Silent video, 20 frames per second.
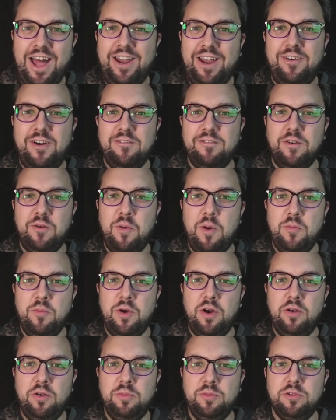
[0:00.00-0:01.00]
Hello everyone,
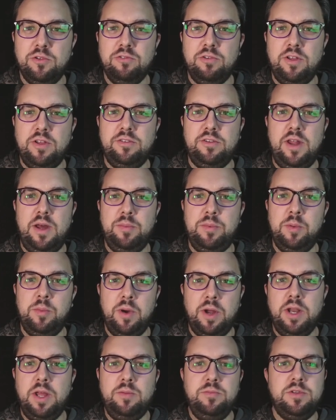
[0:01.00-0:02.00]
welcome to Res Snapper.
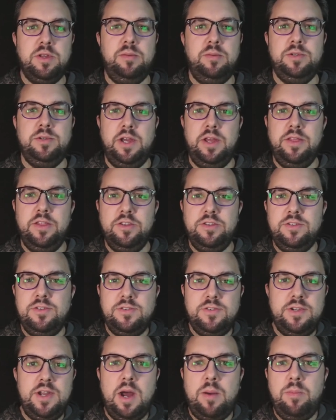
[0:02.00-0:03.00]
My name's MJ and this is
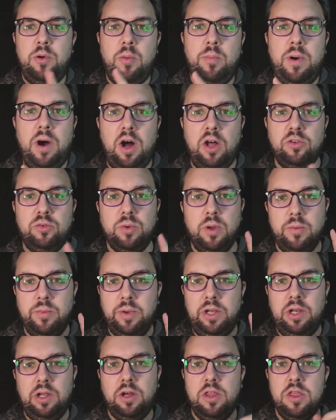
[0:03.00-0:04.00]
Snap or Pass, where
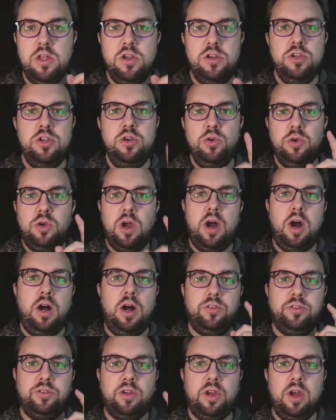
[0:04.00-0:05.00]
we look at the new
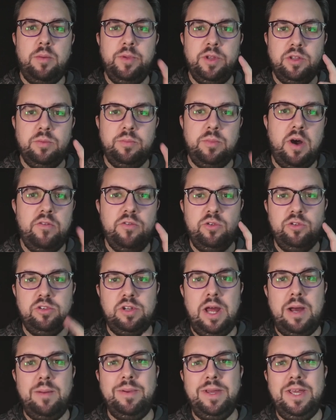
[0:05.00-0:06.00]
cards coming to Marvel
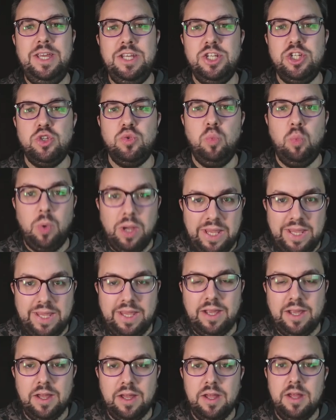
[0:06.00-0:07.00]
Snap each
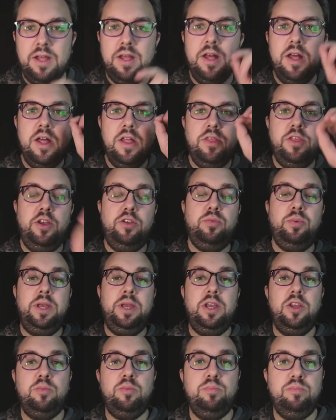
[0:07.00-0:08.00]
week. This
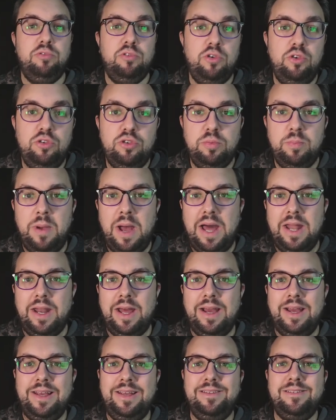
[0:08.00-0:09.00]
week it's Bruce
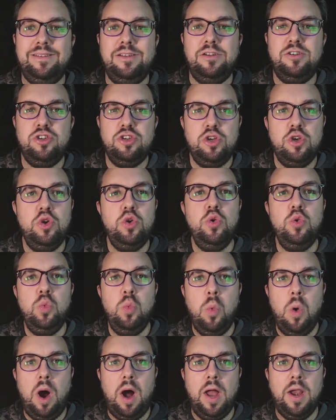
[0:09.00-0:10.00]
Banner. He's a
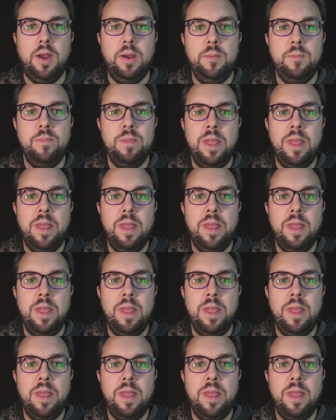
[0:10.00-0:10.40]
2/1.